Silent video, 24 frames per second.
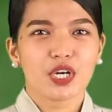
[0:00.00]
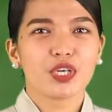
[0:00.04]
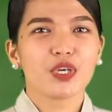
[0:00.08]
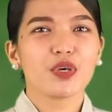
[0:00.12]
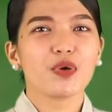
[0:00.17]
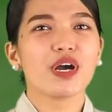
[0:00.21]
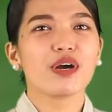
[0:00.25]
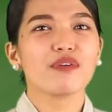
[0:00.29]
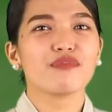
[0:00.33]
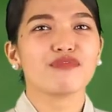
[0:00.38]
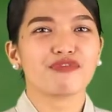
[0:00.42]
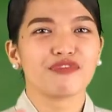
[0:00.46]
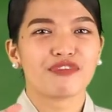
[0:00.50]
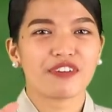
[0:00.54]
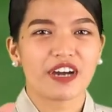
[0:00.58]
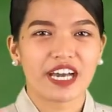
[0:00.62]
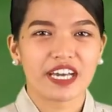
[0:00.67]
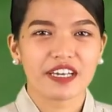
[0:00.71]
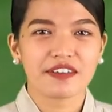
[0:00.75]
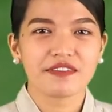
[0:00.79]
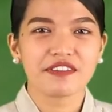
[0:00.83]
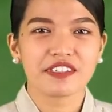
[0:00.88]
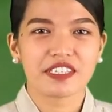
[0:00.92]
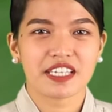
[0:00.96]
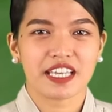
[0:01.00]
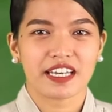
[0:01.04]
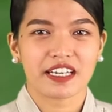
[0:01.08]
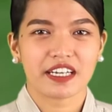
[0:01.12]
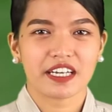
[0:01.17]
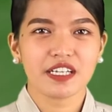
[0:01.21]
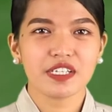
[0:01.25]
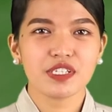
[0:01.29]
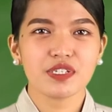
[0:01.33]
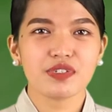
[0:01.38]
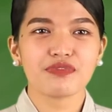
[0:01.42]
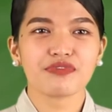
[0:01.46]
You have 5
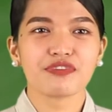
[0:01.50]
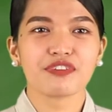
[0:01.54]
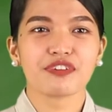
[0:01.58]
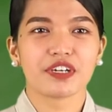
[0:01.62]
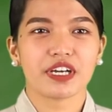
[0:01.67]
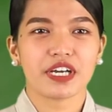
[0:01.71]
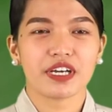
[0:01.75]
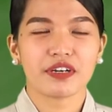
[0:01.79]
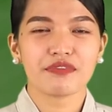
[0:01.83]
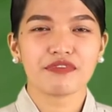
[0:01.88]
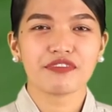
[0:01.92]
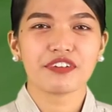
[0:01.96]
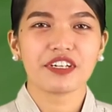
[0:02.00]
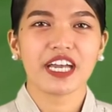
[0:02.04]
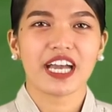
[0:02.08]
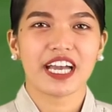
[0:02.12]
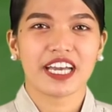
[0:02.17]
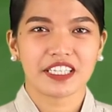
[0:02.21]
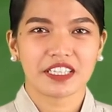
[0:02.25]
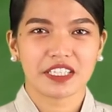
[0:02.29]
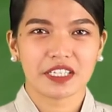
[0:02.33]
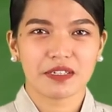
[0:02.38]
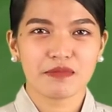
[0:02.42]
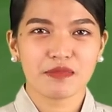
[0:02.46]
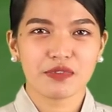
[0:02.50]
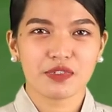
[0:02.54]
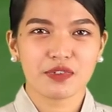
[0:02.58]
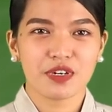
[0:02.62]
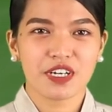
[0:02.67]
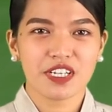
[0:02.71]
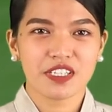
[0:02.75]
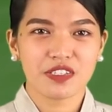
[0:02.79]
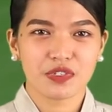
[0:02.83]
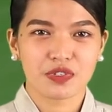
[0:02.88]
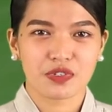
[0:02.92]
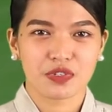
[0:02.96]
seconds for every item
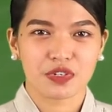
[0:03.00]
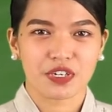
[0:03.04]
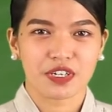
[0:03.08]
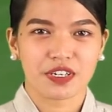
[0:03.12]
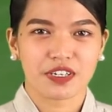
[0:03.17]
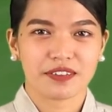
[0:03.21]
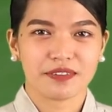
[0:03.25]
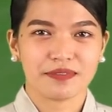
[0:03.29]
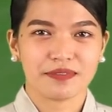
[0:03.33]
to answer.